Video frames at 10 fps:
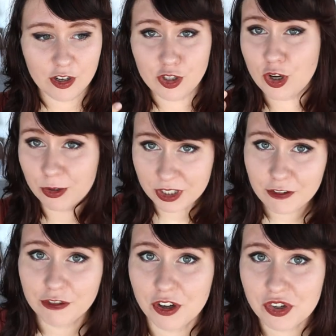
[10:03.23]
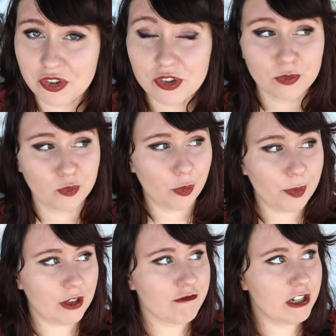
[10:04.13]
known in France for
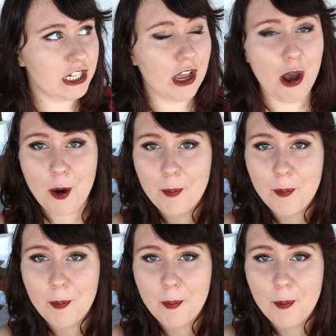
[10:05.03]
being really